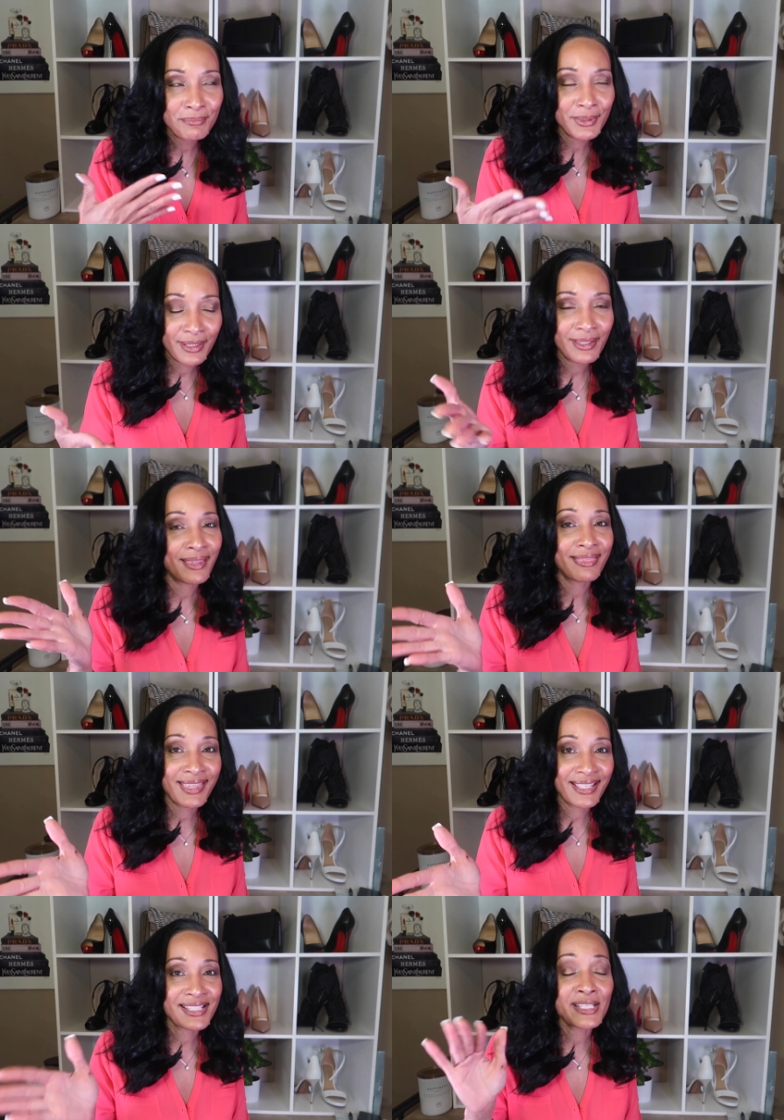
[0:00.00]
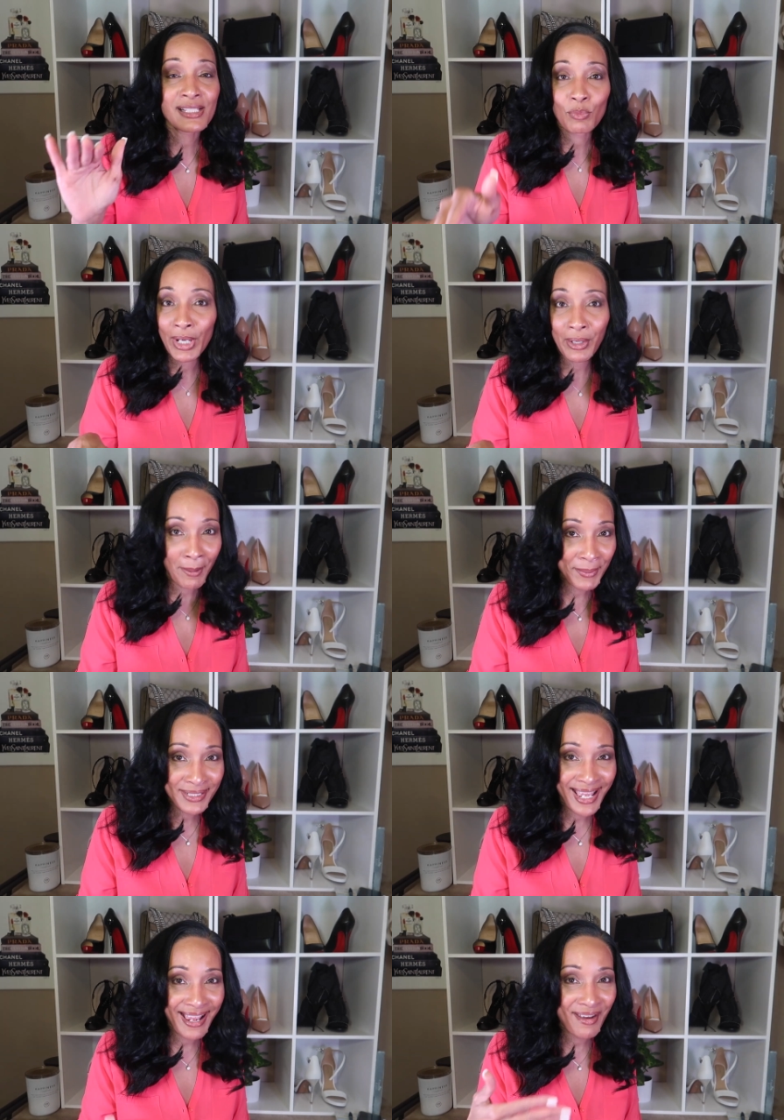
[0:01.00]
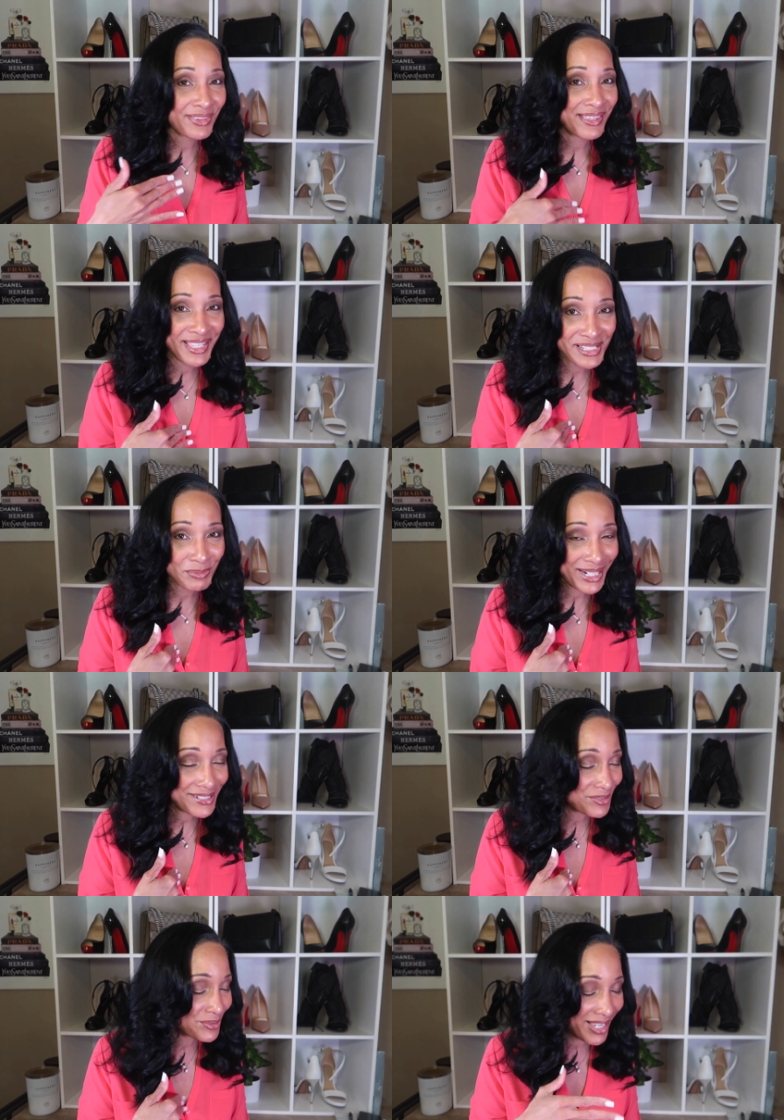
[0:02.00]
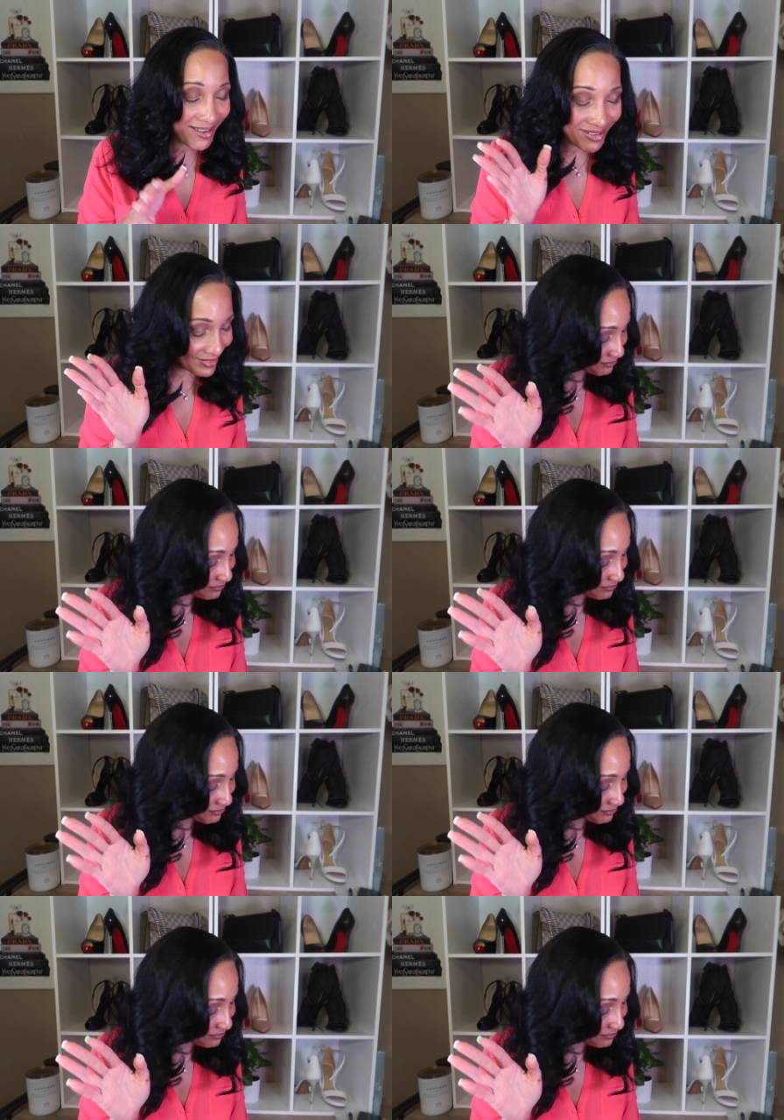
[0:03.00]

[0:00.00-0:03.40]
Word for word: But he swear up and down that that's what I do, y'all.